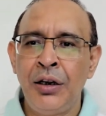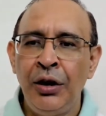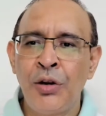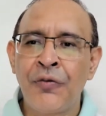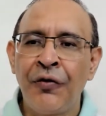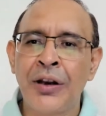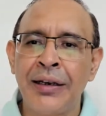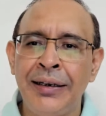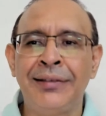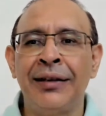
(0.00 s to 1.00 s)
look for
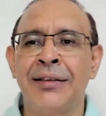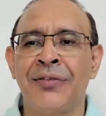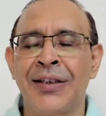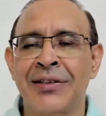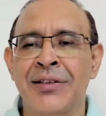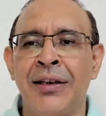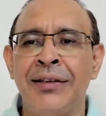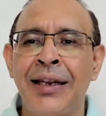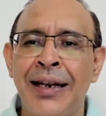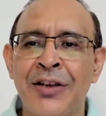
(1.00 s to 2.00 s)
reasons first.
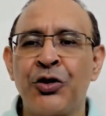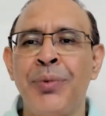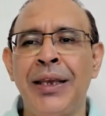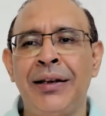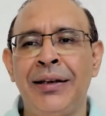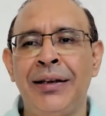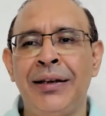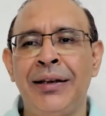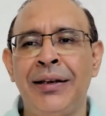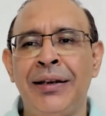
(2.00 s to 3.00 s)
There has to be a
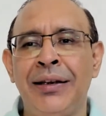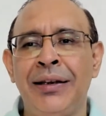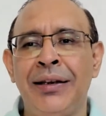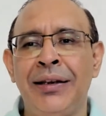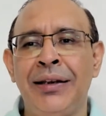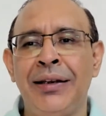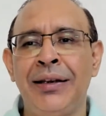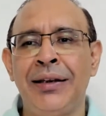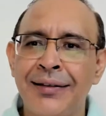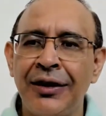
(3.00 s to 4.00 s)
reason. Either
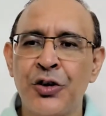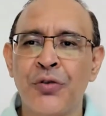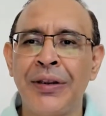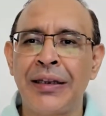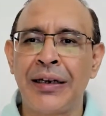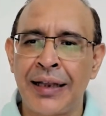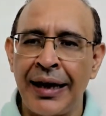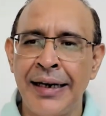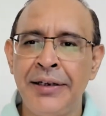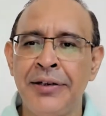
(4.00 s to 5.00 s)
there's an issue with
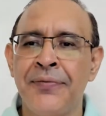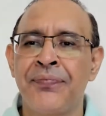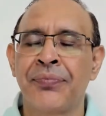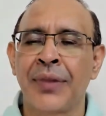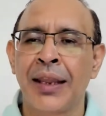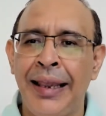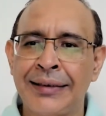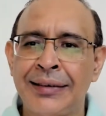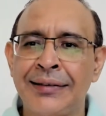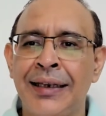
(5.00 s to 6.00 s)
diet,
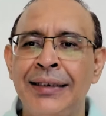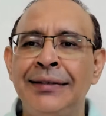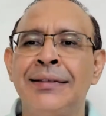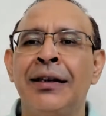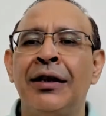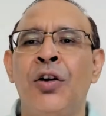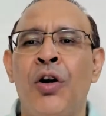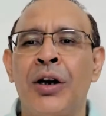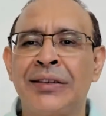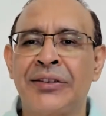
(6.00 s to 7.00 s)
exercise,
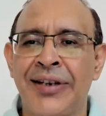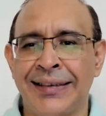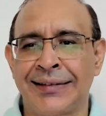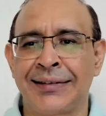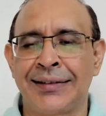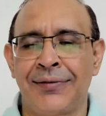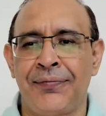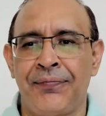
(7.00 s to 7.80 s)
or stress.